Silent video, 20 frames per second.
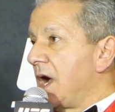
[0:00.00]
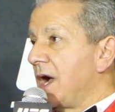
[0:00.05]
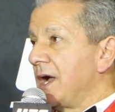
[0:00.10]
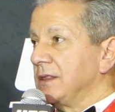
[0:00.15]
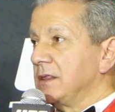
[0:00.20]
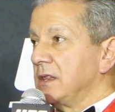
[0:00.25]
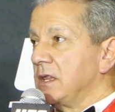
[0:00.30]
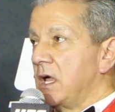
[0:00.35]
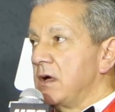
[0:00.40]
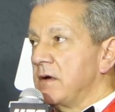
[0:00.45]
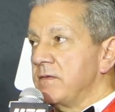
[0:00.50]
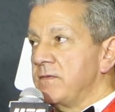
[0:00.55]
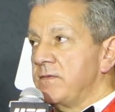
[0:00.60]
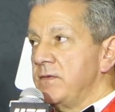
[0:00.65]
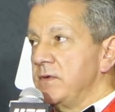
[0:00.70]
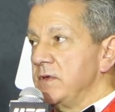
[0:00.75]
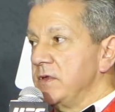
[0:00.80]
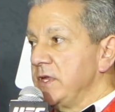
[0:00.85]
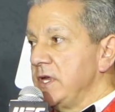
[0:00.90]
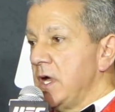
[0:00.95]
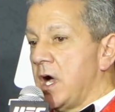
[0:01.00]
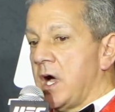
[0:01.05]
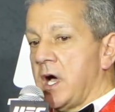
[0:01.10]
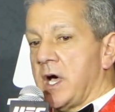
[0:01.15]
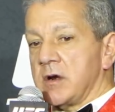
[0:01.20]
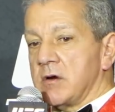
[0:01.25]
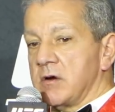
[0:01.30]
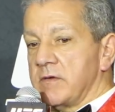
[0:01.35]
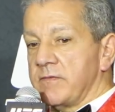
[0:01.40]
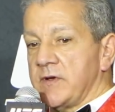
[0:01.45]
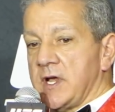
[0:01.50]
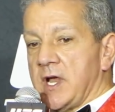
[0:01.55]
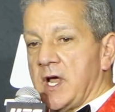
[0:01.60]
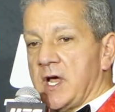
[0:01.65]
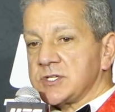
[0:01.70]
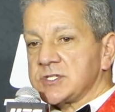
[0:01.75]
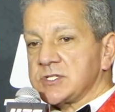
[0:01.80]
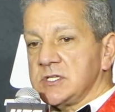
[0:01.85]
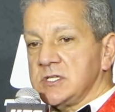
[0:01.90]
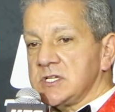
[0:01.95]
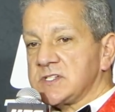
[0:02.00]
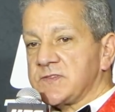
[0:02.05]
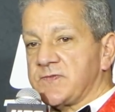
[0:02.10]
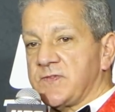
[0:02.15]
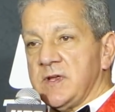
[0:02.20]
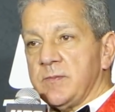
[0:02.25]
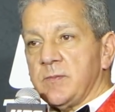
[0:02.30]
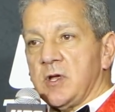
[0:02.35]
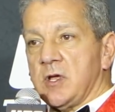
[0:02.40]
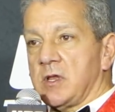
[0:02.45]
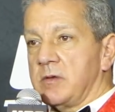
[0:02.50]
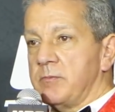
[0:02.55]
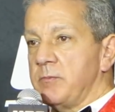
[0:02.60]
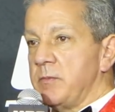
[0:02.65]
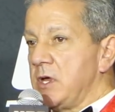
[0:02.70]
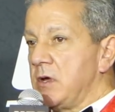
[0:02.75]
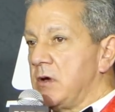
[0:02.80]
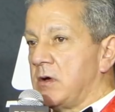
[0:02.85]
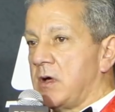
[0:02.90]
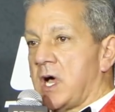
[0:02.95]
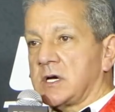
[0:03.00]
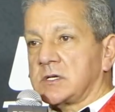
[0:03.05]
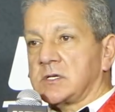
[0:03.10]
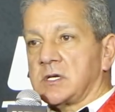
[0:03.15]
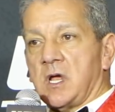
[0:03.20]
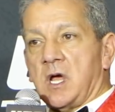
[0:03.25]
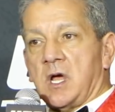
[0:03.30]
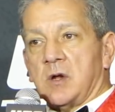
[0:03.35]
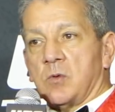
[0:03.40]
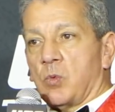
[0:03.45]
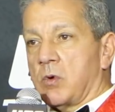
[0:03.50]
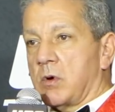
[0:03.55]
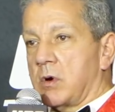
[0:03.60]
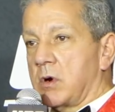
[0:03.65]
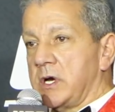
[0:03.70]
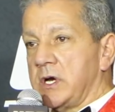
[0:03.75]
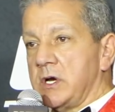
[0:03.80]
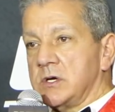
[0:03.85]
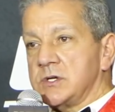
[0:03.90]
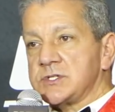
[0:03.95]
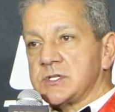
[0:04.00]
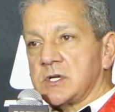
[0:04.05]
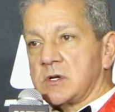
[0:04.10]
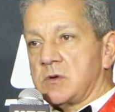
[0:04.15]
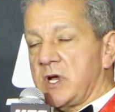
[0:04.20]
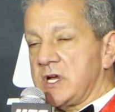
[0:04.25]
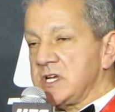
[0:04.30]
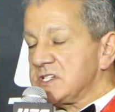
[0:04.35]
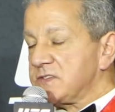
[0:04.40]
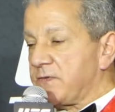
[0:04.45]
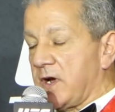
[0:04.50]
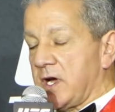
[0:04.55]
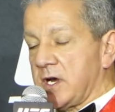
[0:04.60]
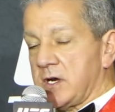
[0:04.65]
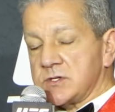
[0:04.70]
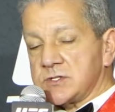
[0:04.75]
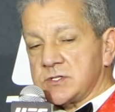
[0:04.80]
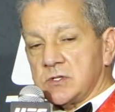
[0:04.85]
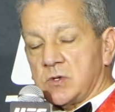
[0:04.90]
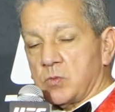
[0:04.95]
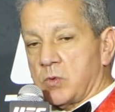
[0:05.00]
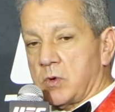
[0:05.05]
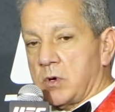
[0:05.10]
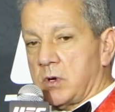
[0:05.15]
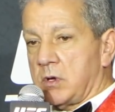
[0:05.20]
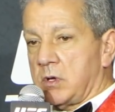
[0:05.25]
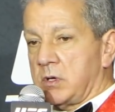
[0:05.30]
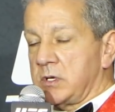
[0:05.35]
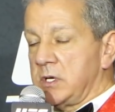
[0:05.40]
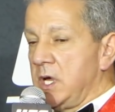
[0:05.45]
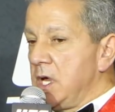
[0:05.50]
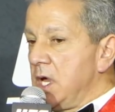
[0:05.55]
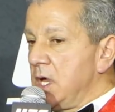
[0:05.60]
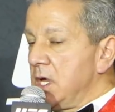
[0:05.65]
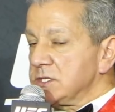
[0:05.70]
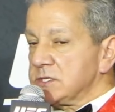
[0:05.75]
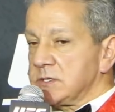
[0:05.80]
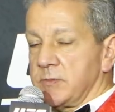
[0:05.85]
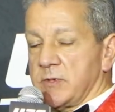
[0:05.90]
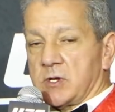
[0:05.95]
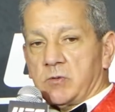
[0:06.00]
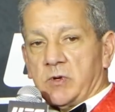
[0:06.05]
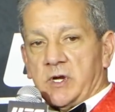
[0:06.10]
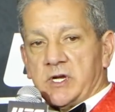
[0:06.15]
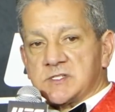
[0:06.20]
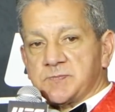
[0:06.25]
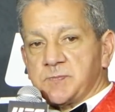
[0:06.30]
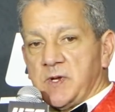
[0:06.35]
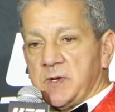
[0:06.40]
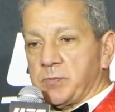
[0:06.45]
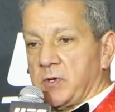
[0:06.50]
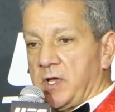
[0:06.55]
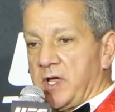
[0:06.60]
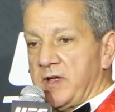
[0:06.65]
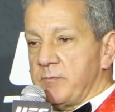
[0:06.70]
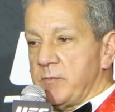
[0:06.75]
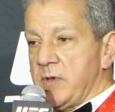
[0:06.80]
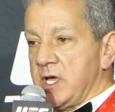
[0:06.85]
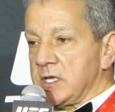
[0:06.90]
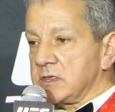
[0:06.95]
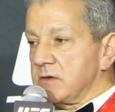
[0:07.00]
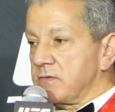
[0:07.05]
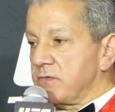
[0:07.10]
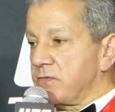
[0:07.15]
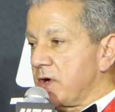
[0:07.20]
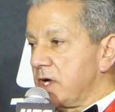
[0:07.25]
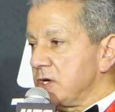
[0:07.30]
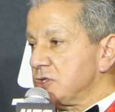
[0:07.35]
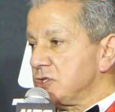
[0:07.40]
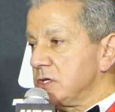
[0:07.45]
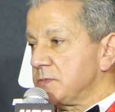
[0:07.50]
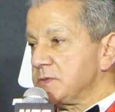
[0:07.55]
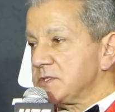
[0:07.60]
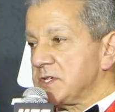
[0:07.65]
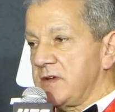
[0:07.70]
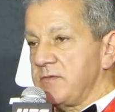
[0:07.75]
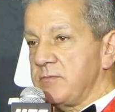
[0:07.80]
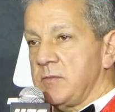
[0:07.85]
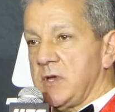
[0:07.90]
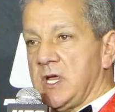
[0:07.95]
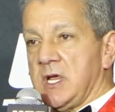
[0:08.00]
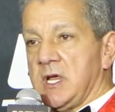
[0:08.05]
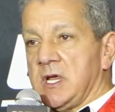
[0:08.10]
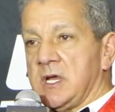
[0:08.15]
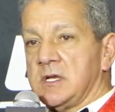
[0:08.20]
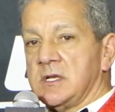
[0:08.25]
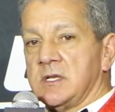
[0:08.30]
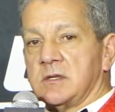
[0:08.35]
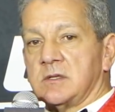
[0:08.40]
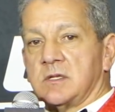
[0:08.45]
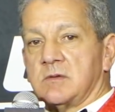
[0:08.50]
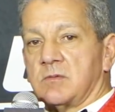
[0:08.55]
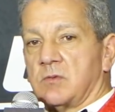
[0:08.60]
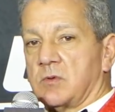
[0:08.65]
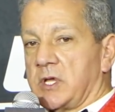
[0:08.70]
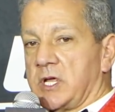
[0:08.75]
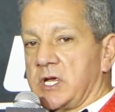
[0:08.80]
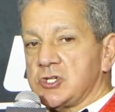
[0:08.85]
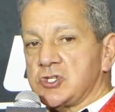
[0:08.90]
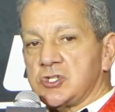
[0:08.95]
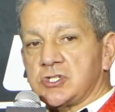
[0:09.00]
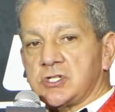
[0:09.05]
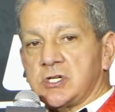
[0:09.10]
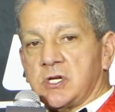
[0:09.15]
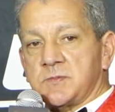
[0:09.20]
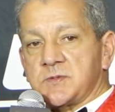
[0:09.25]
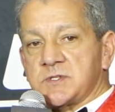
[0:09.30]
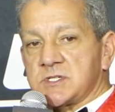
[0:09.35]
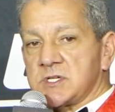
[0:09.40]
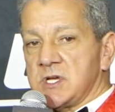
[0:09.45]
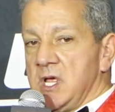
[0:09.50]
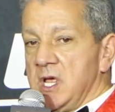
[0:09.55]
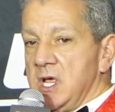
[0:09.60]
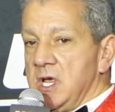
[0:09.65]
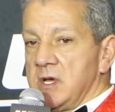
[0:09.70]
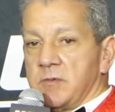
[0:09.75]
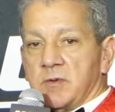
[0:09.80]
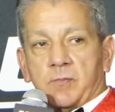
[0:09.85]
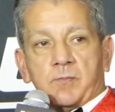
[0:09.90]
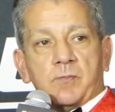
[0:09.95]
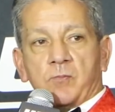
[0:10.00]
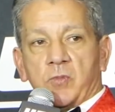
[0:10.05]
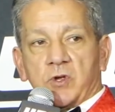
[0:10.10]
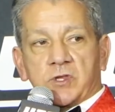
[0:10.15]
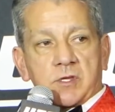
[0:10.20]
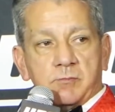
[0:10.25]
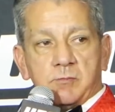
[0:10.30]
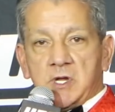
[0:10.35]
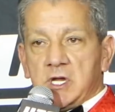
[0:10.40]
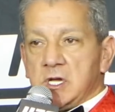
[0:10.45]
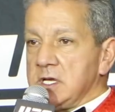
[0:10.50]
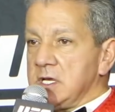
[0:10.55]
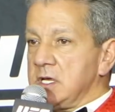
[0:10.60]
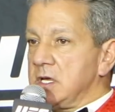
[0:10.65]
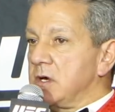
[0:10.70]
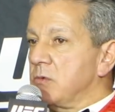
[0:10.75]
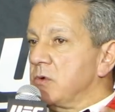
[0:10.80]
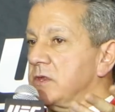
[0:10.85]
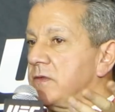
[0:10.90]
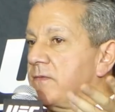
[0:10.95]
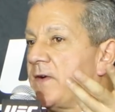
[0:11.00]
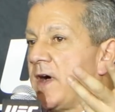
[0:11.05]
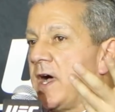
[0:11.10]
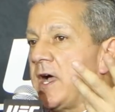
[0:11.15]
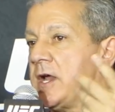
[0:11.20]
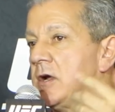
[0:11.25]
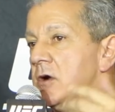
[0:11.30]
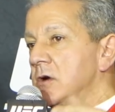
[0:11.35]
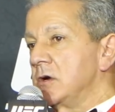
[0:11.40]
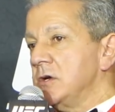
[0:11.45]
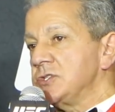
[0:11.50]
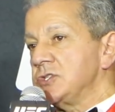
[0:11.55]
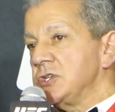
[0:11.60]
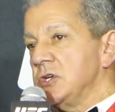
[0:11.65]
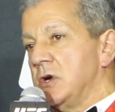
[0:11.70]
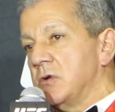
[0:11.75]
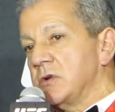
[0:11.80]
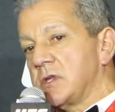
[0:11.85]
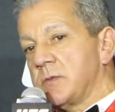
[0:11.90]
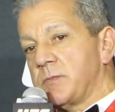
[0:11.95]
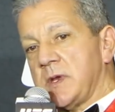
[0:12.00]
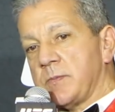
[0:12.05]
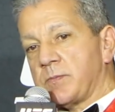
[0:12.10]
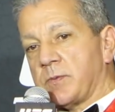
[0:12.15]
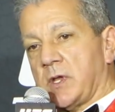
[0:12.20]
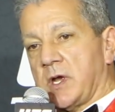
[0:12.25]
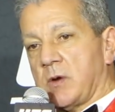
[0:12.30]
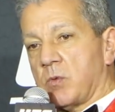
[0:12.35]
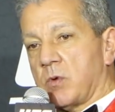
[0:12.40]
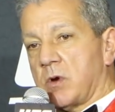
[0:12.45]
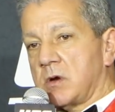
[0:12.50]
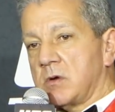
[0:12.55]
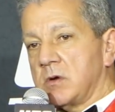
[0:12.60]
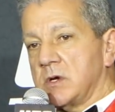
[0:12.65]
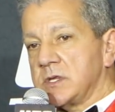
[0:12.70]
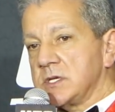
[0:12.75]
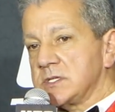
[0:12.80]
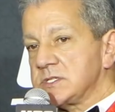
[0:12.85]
I love the honor of announcing these female and male Octagon warriors, the greatest fighters in the world, some of the greatest people I've met, the friendships I've made, the relationships with the media, with fighters, you know, with the people I work with.